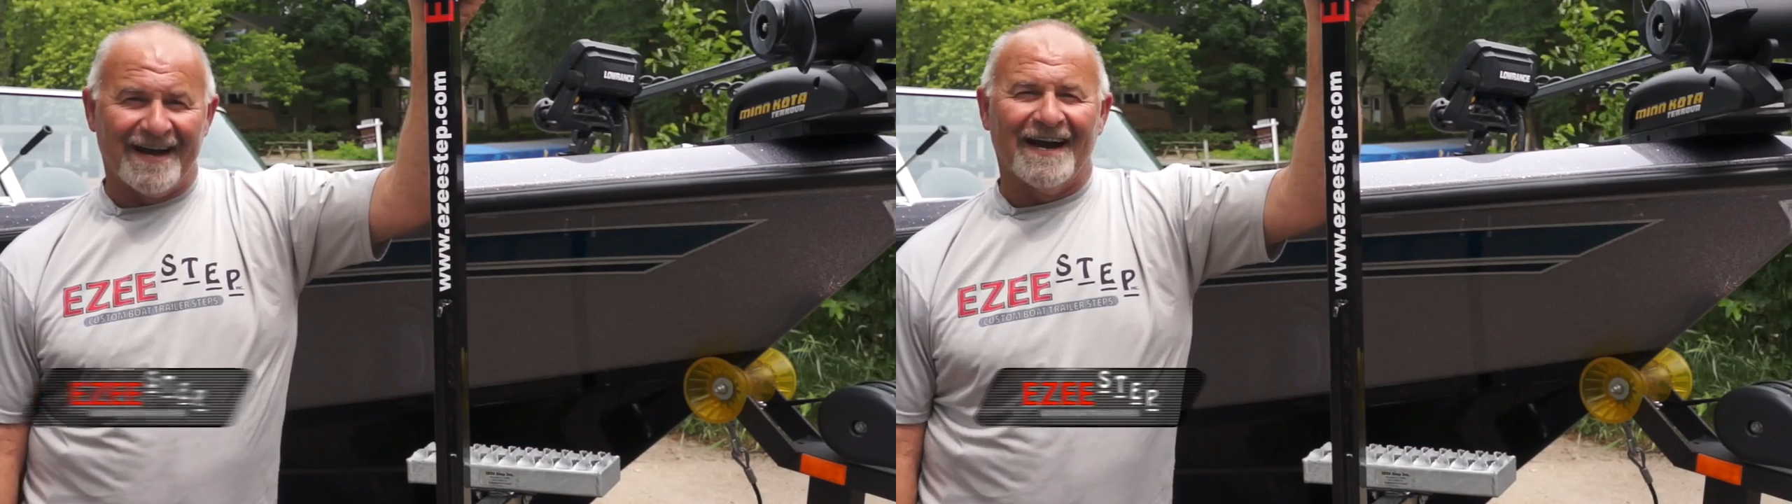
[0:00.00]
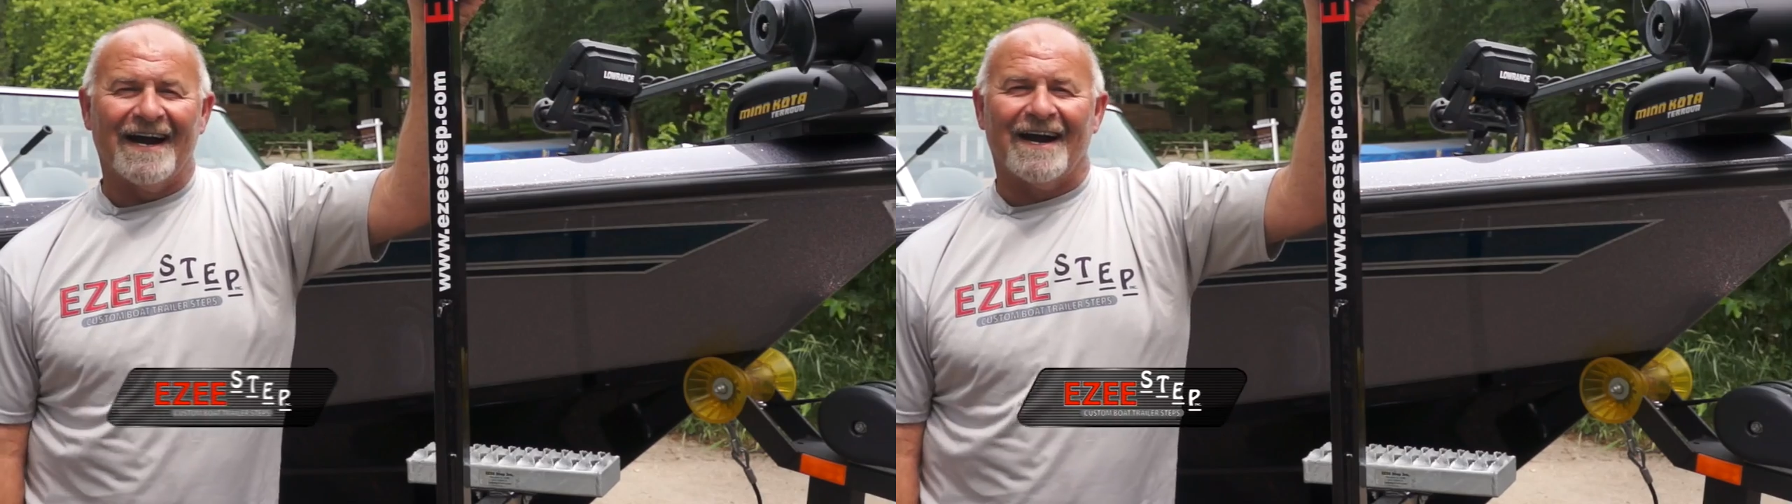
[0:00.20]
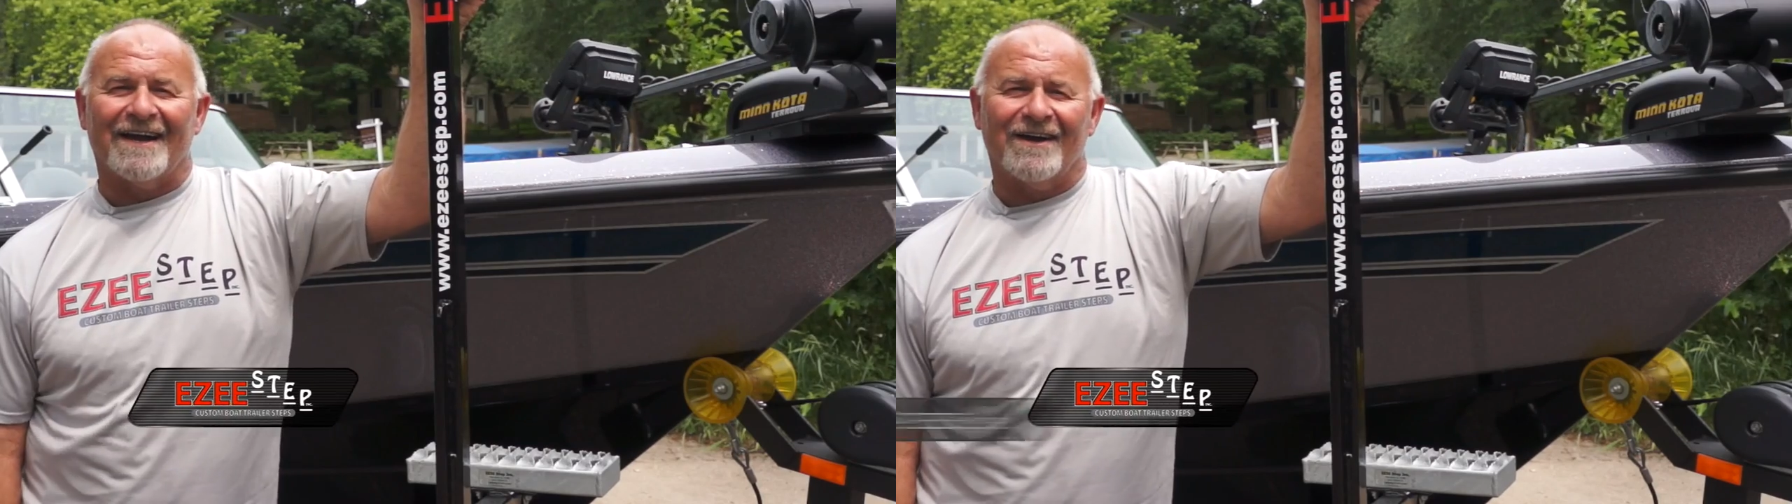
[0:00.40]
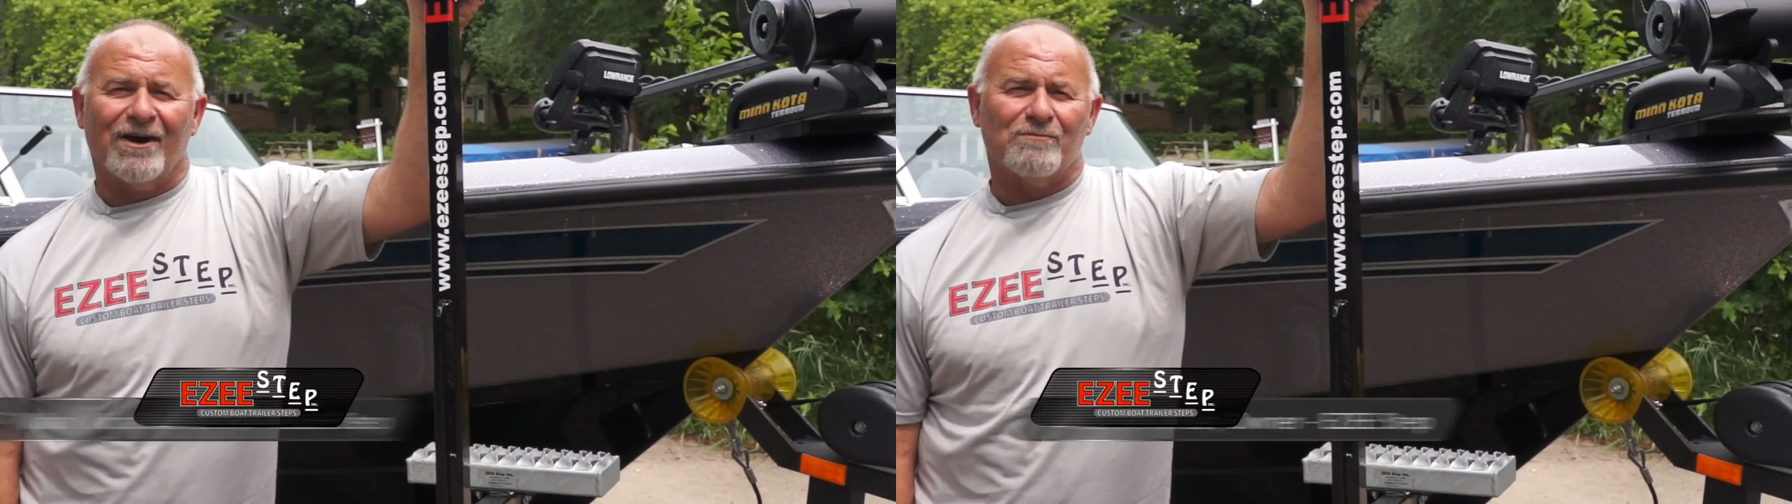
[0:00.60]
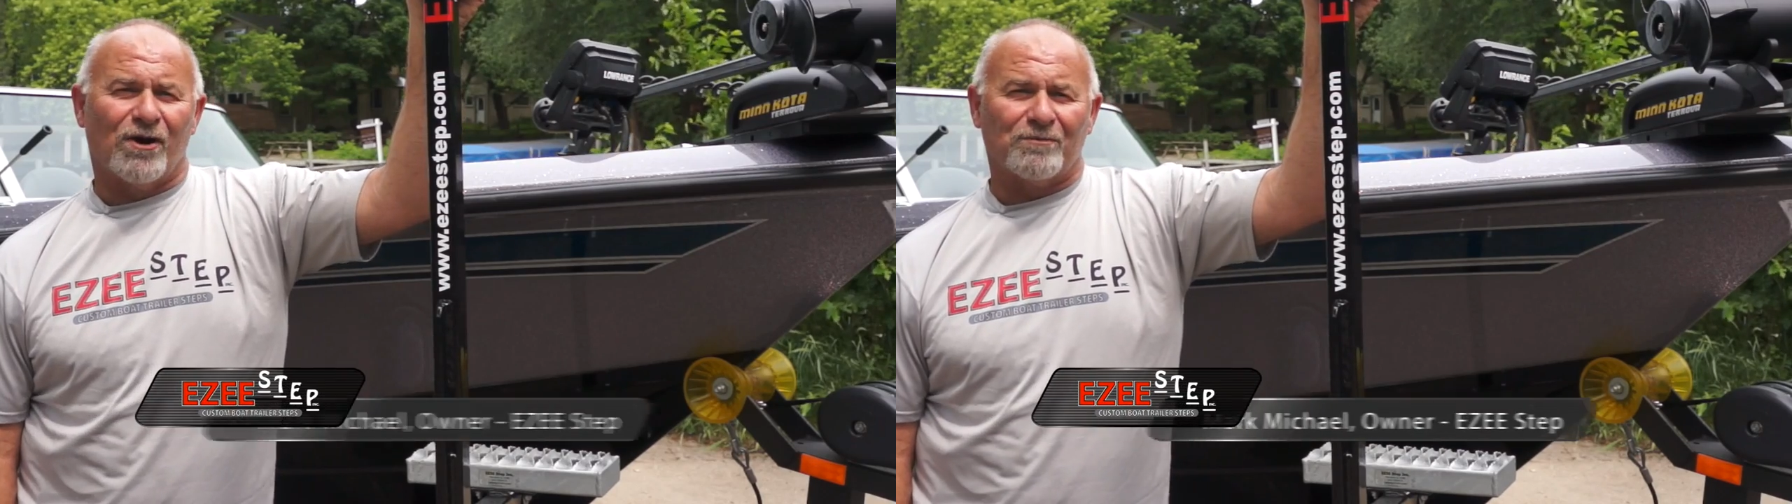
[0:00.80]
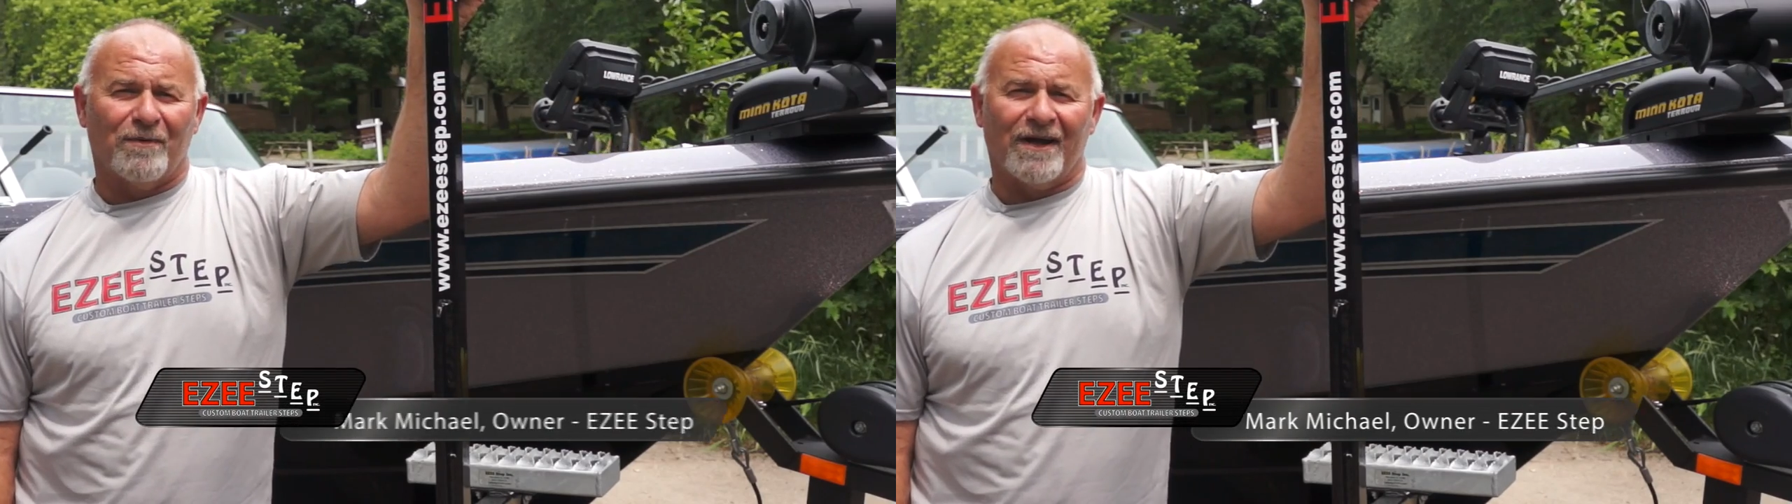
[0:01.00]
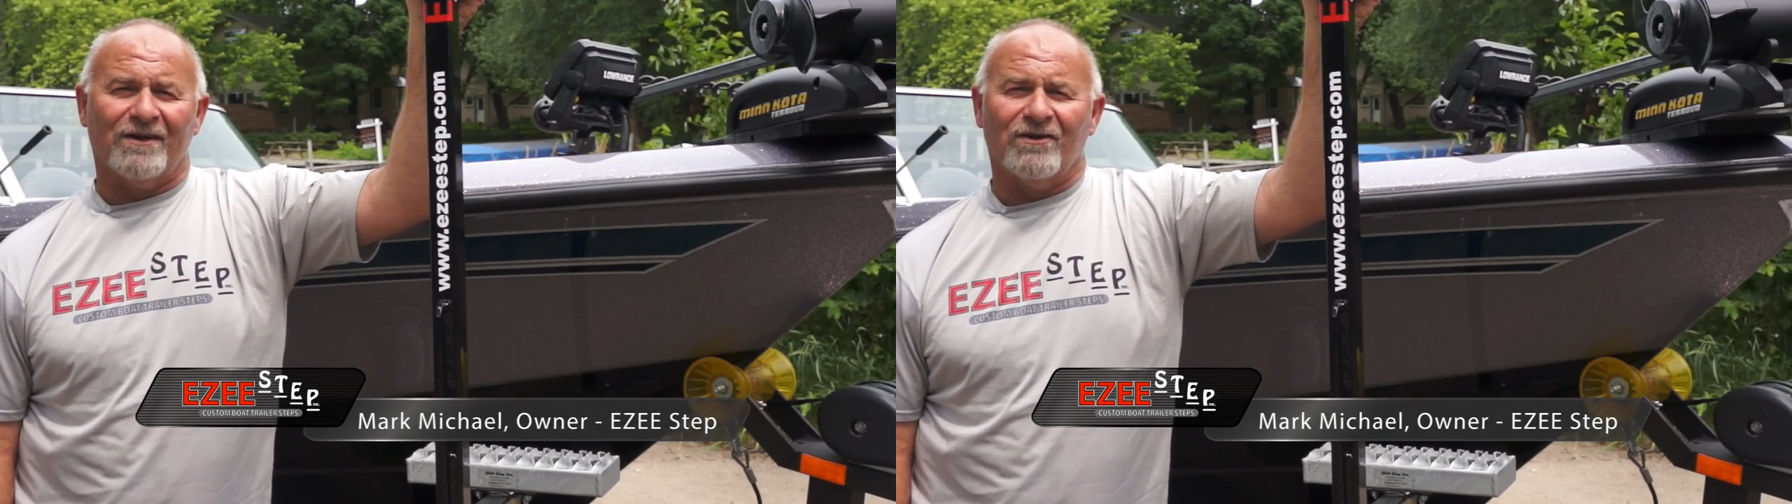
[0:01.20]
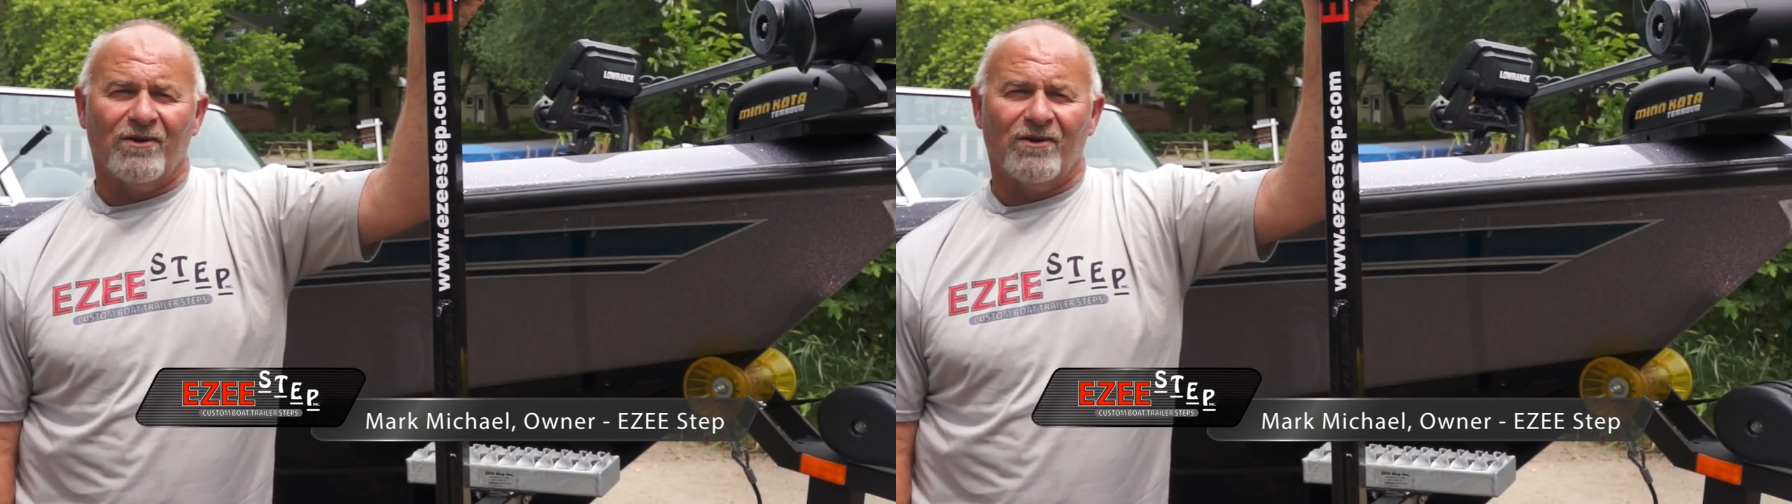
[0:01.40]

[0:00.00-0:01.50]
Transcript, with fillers: Hi, I'm Mark Michael,